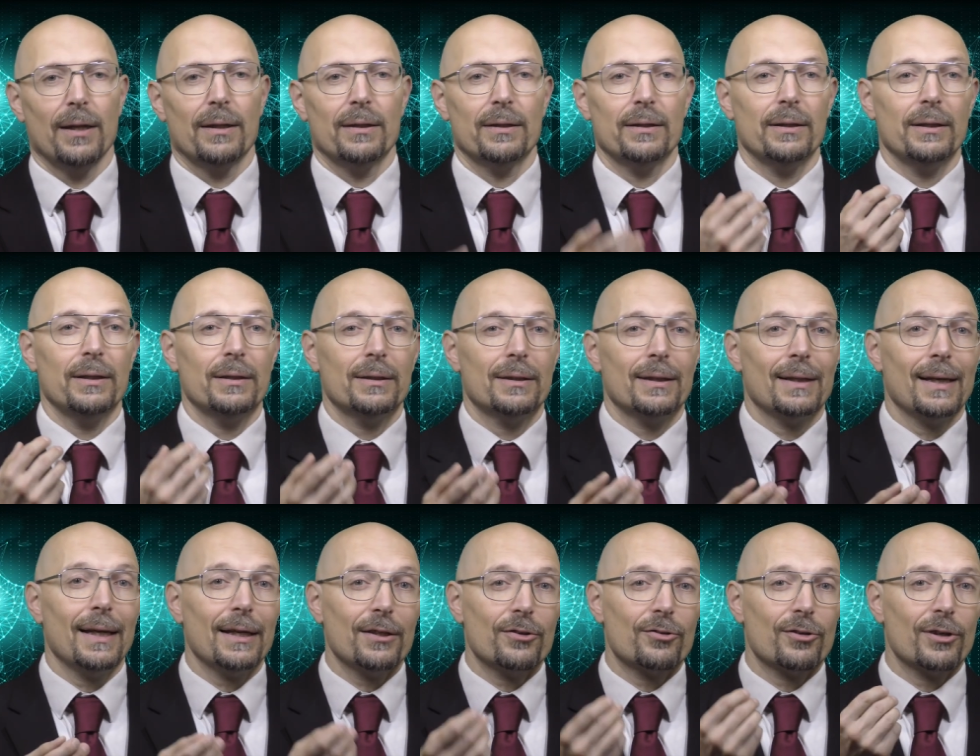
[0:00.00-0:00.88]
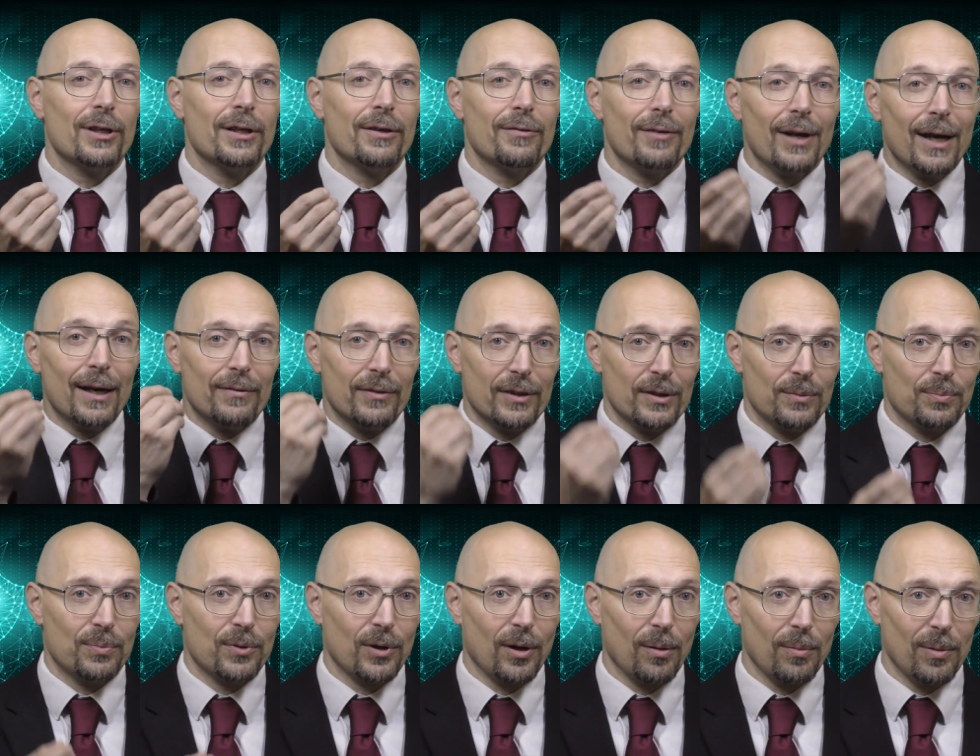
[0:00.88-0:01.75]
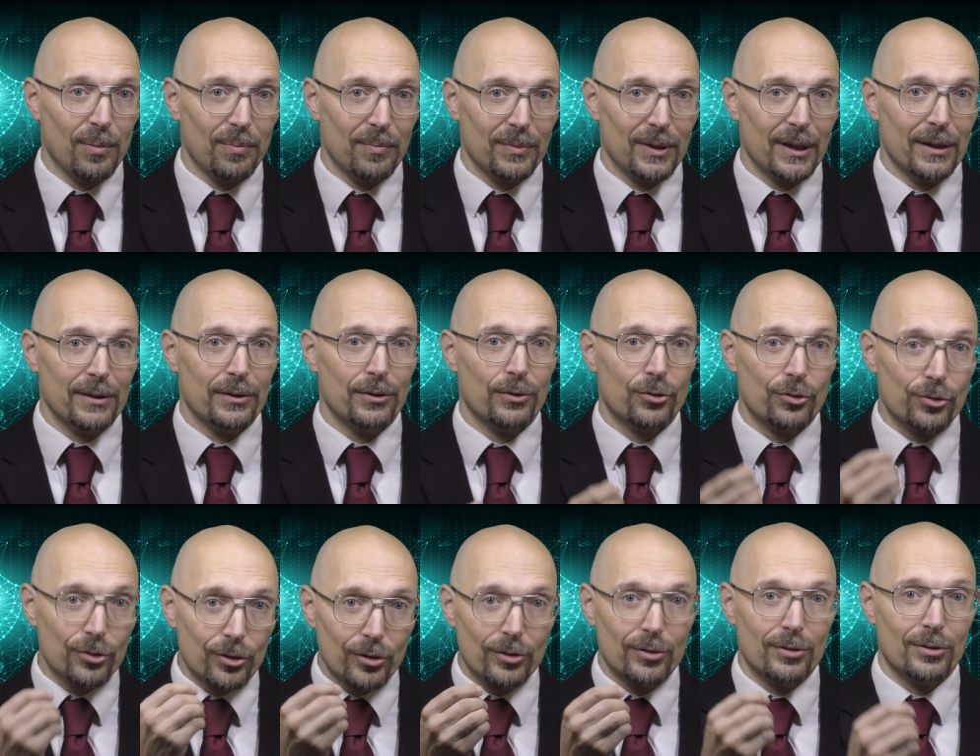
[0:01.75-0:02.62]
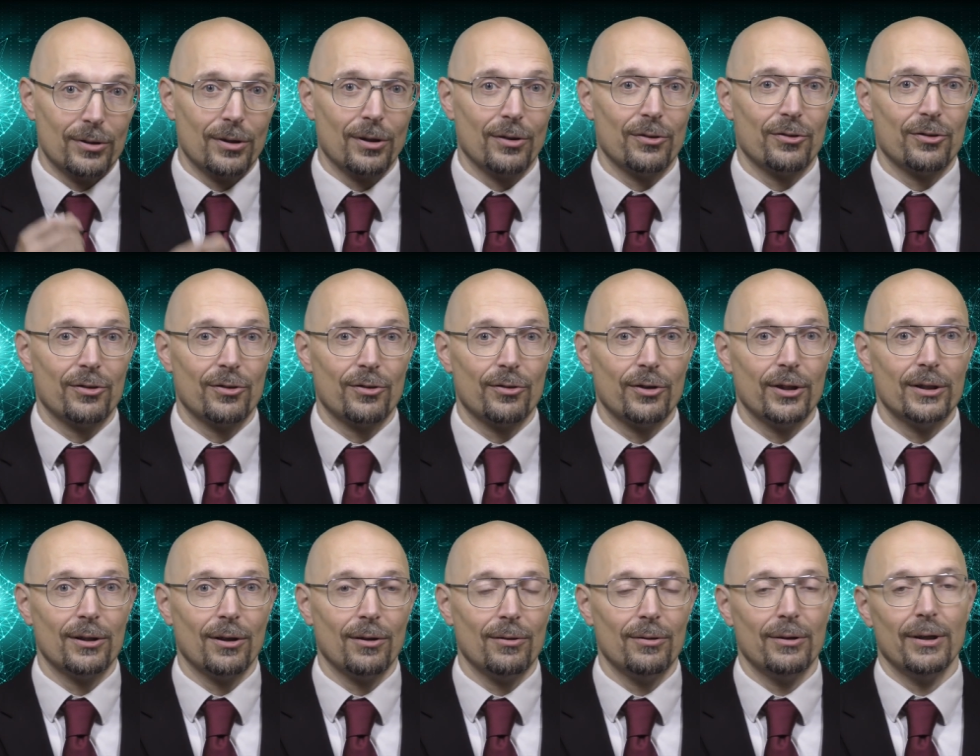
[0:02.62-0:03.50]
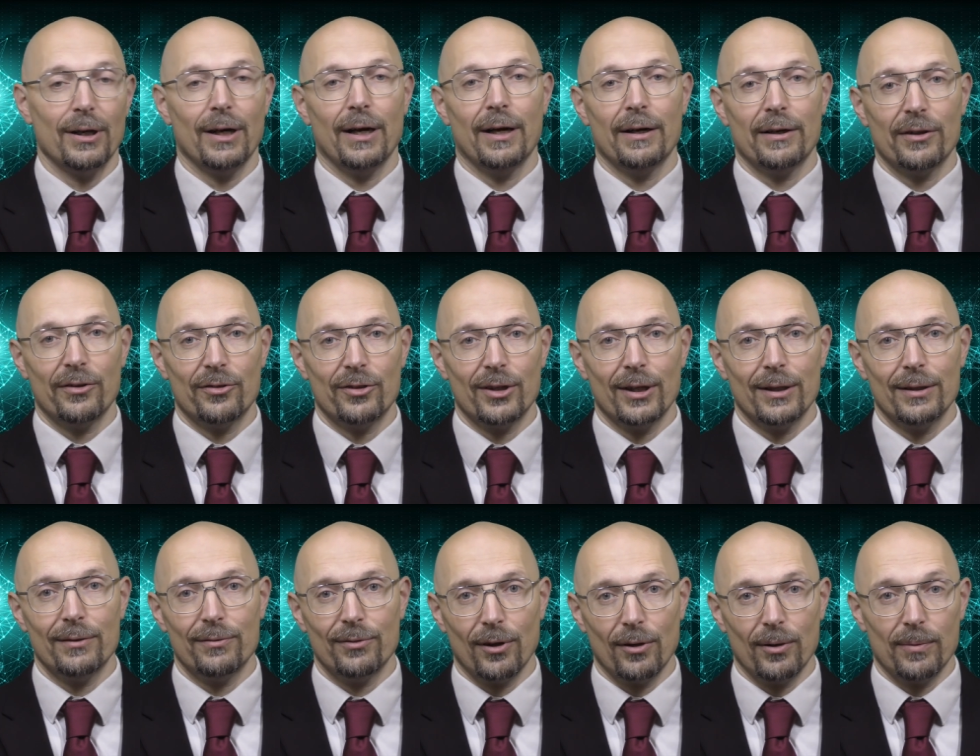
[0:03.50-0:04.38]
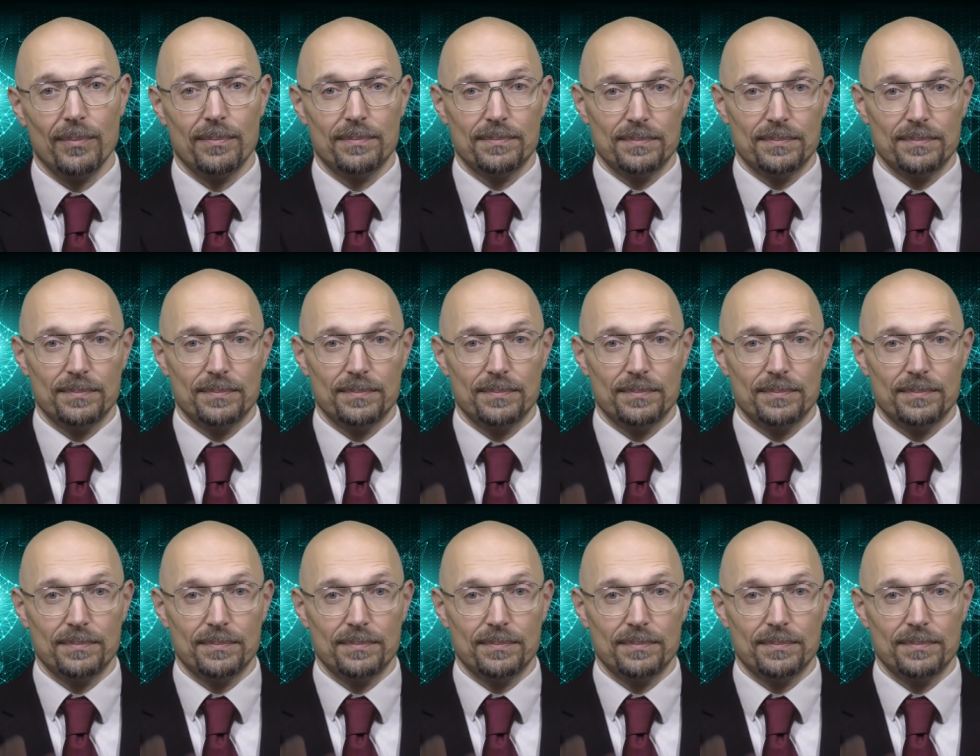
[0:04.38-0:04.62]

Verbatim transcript: The intellectually relevant problem that you should concentrate on are instead the following.